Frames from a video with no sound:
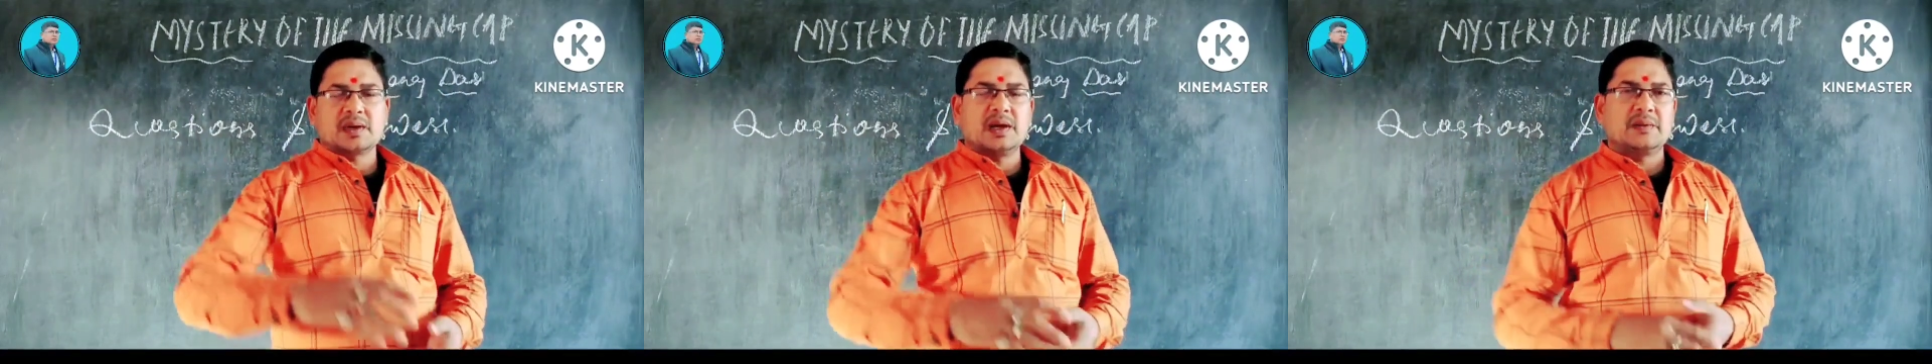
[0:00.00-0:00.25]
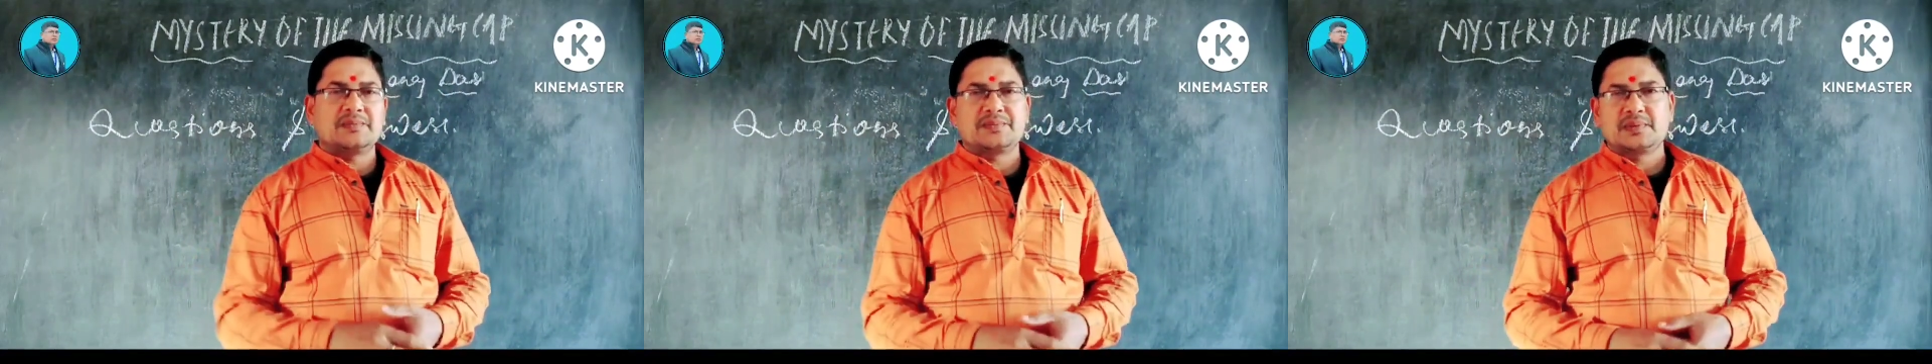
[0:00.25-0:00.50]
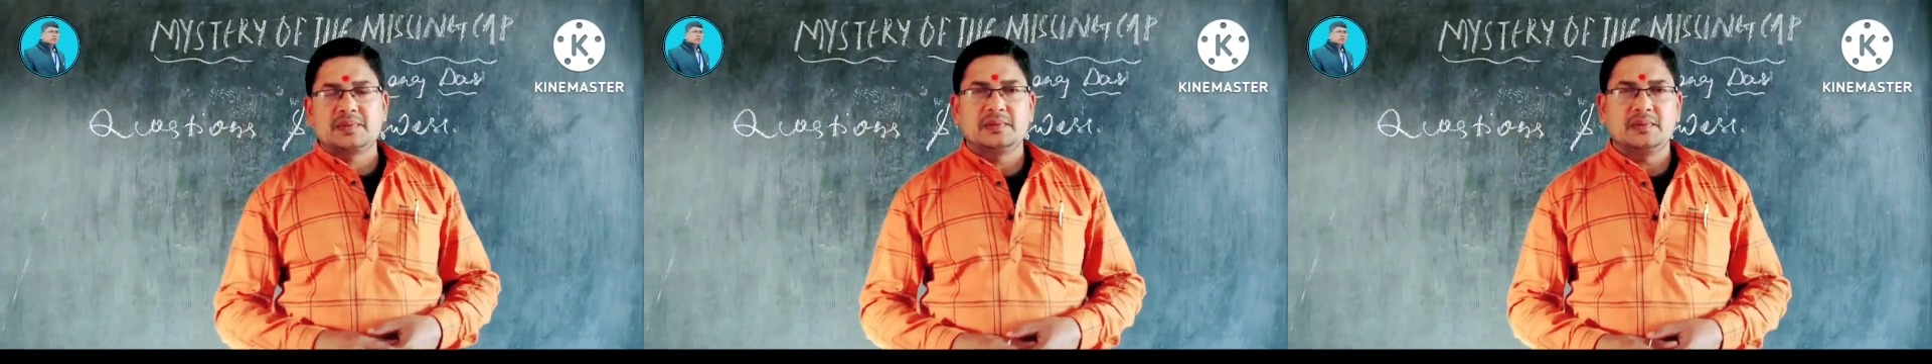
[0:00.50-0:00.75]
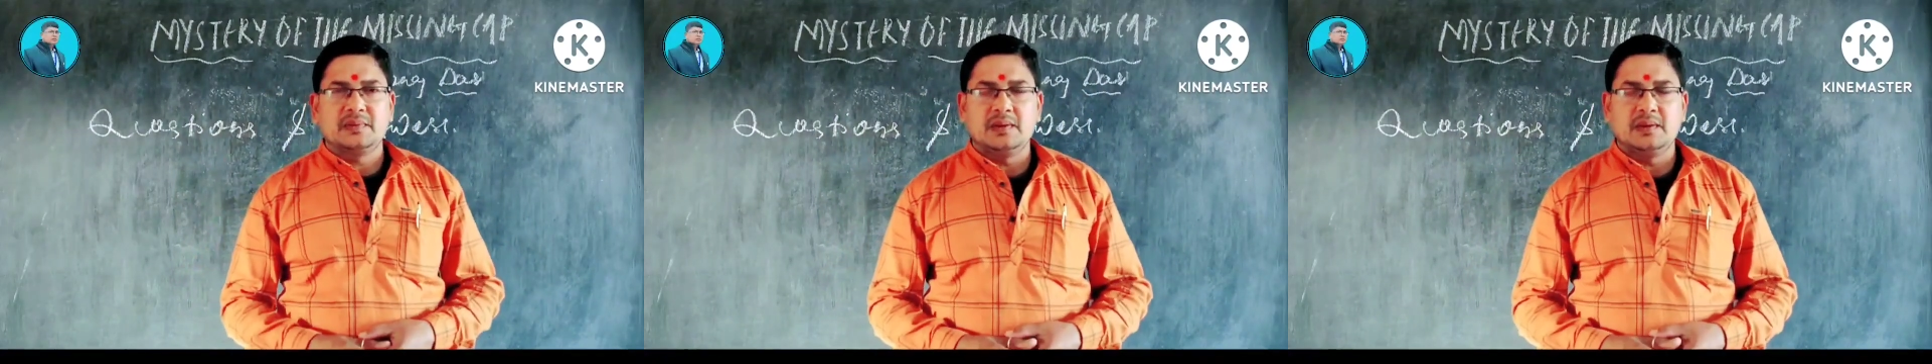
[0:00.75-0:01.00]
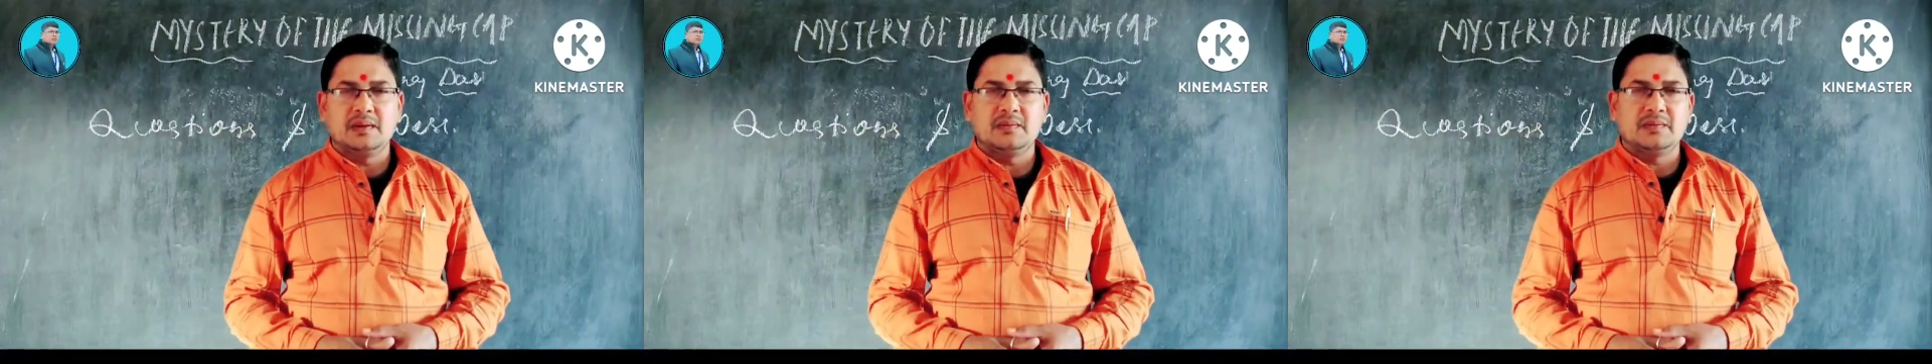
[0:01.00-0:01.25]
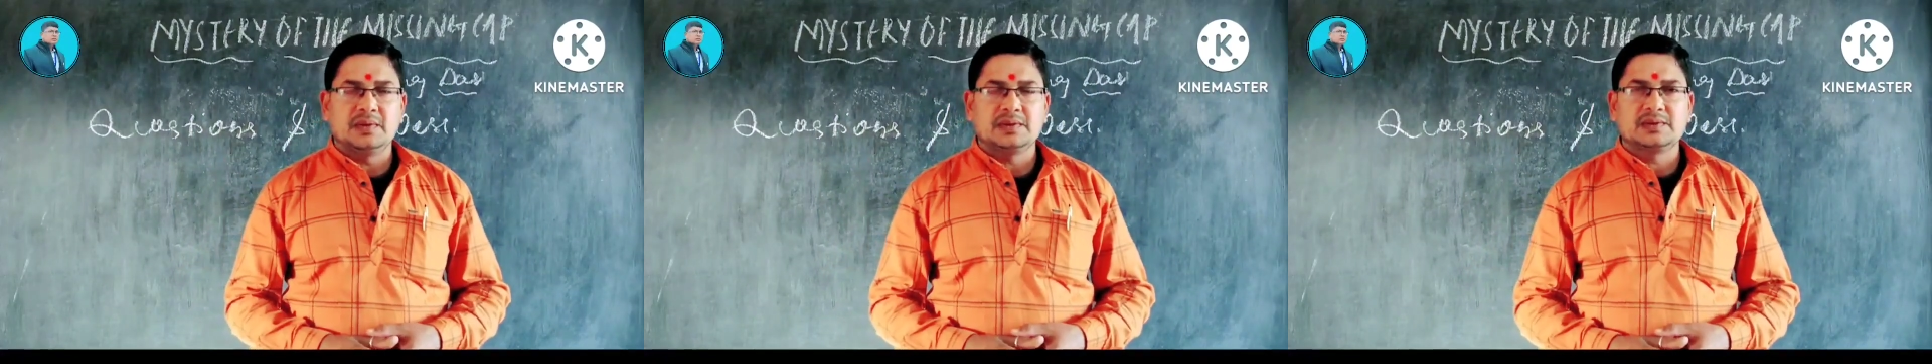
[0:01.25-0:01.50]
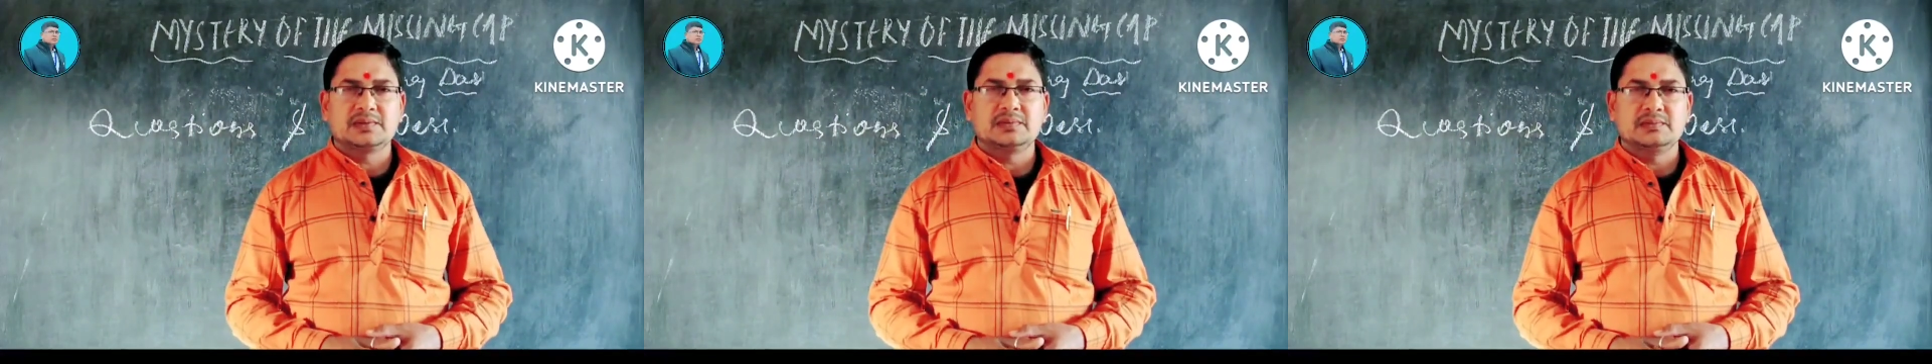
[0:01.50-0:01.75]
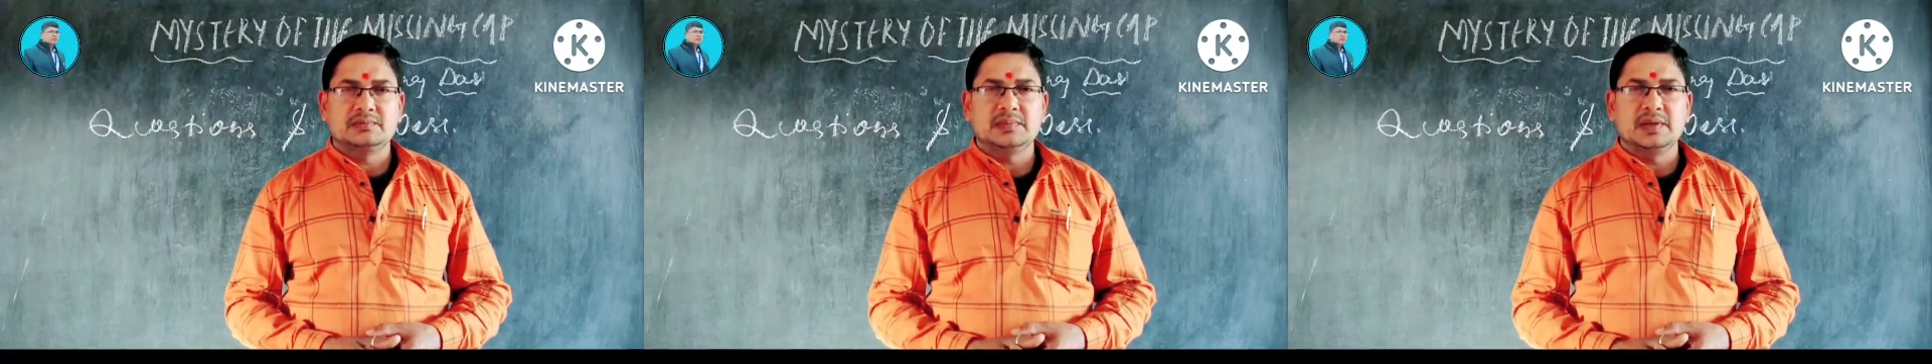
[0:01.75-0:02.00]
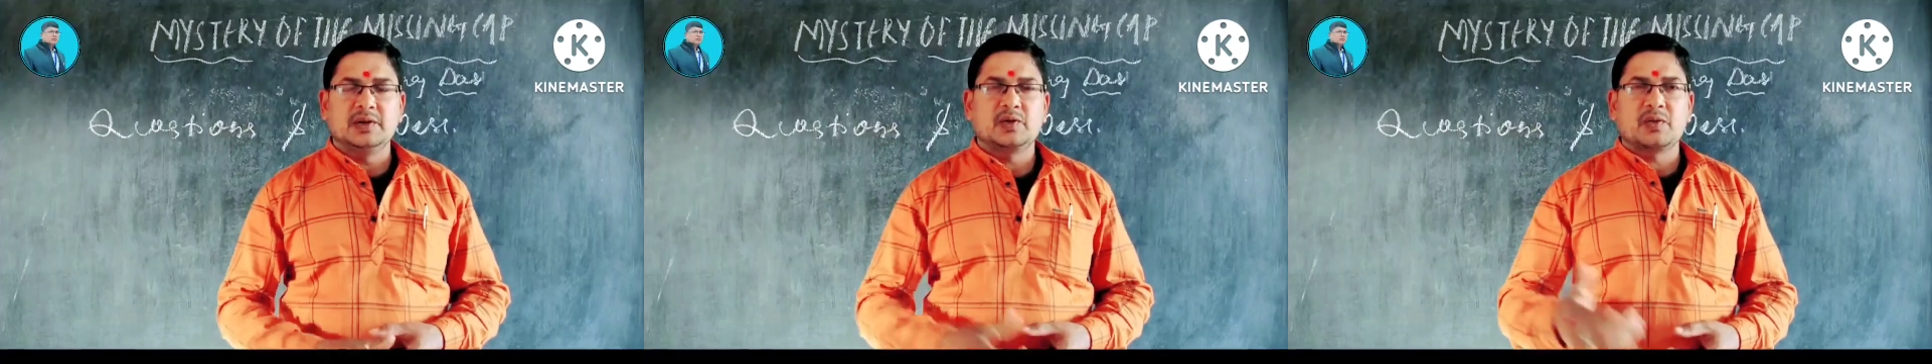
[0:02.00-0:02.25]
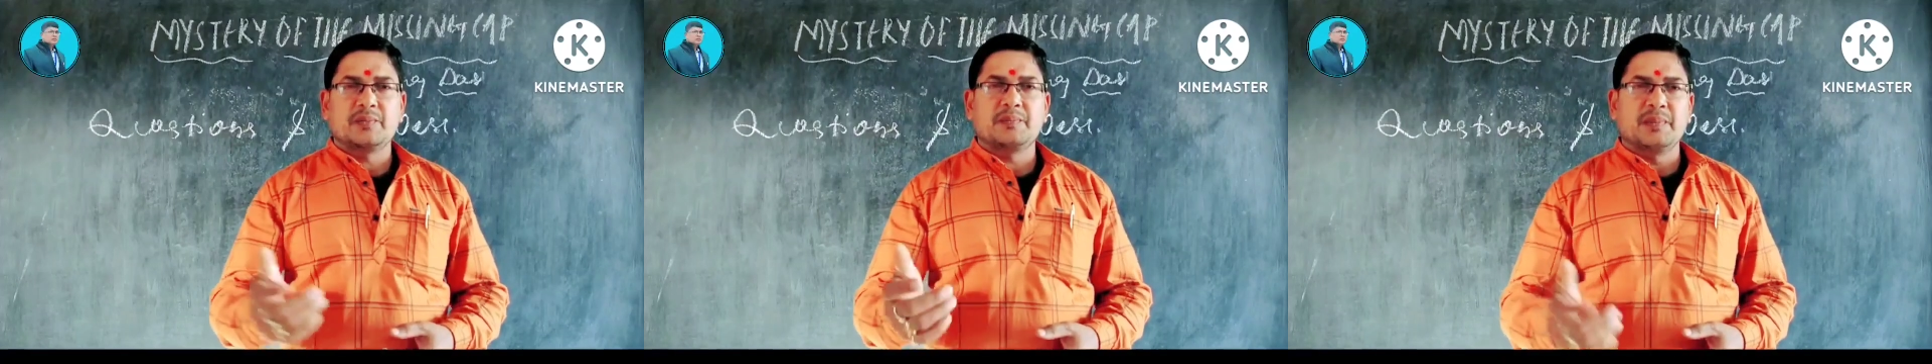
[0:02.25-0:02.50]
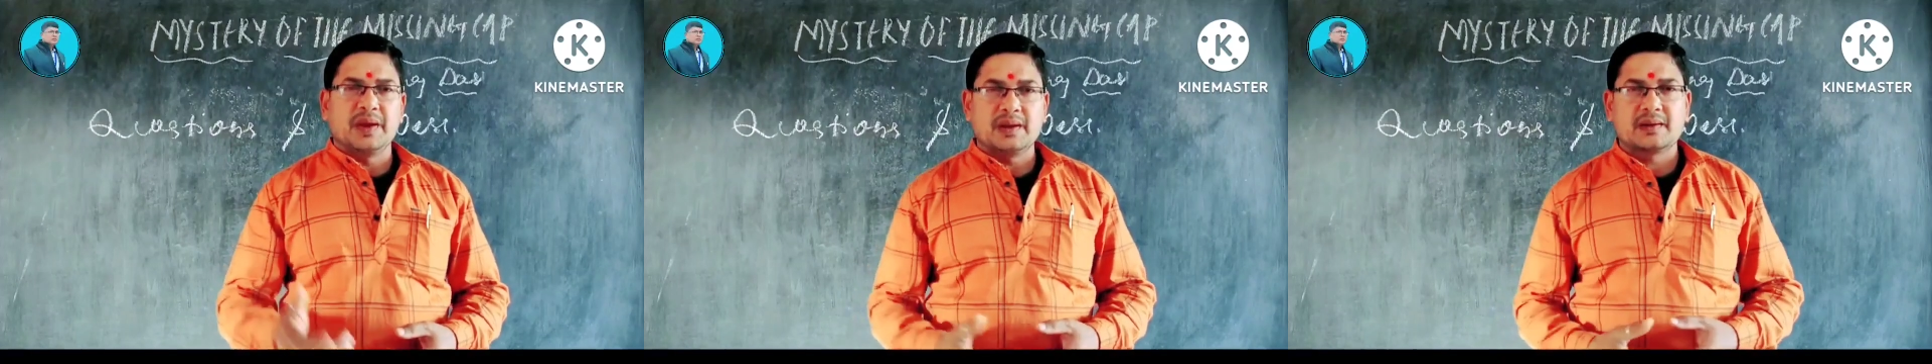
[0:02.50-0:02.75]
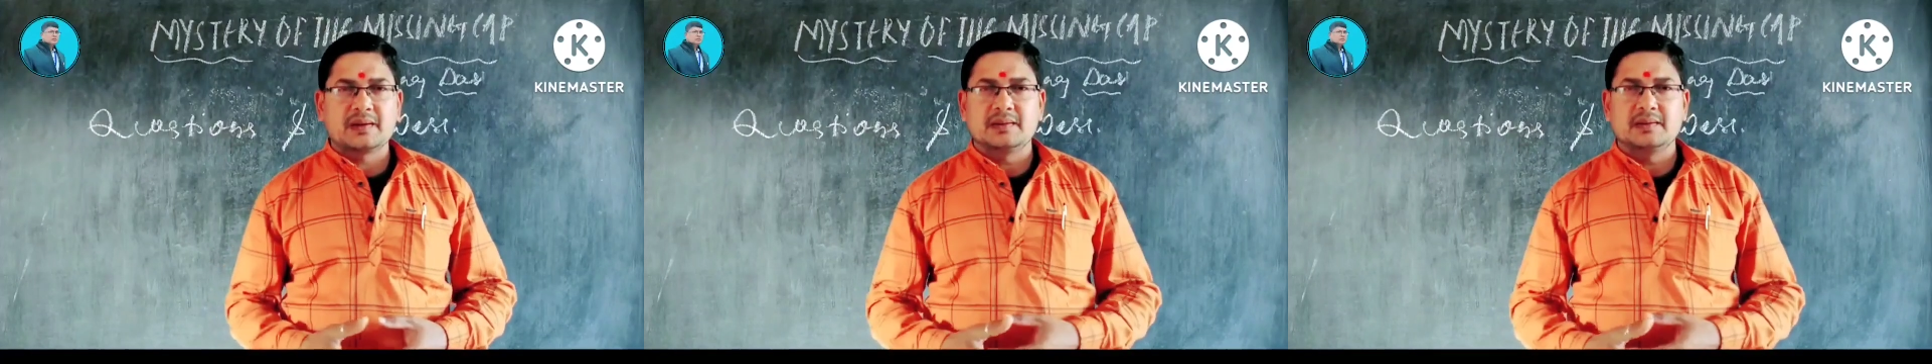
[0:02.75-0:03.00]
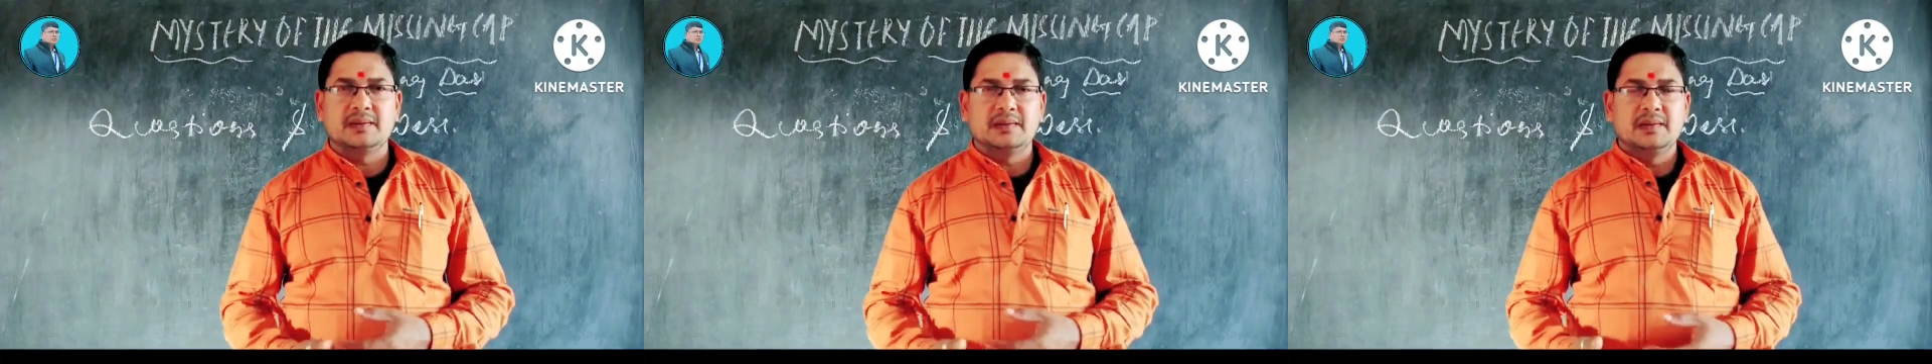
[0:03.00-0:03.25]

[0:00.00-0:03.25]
gulped a liter of milk